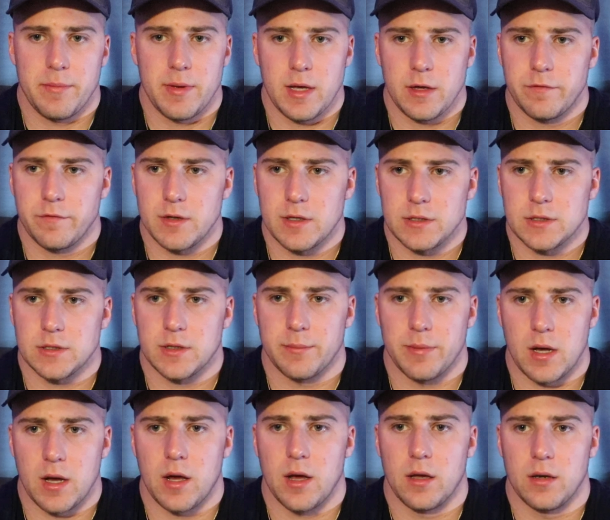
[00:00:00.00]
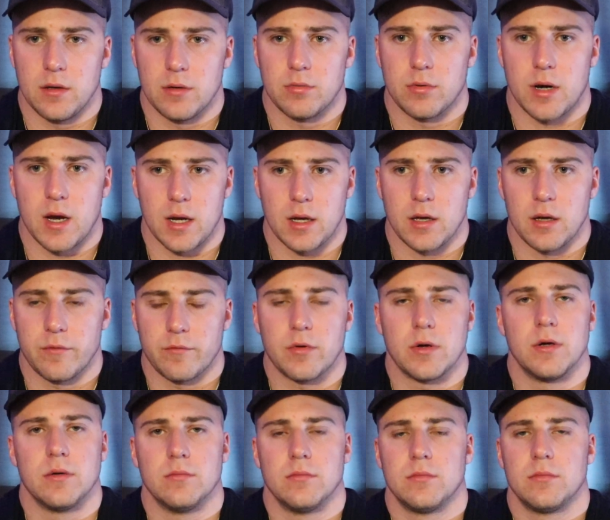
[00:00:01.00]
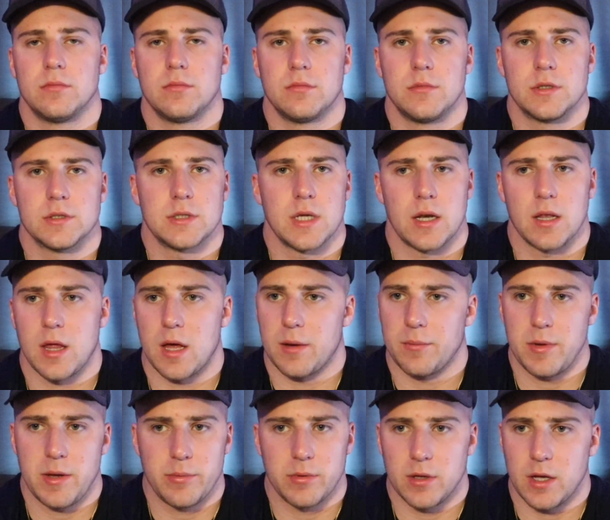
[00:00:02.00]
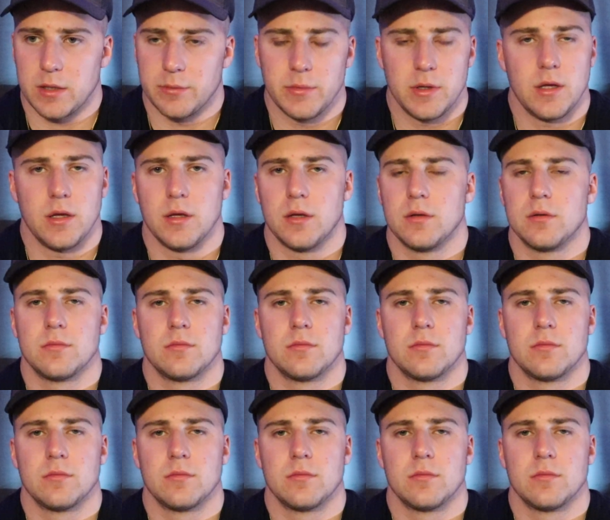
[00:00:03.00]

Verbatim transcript: a big fish in a pond where I come from. There's not a lot of people like me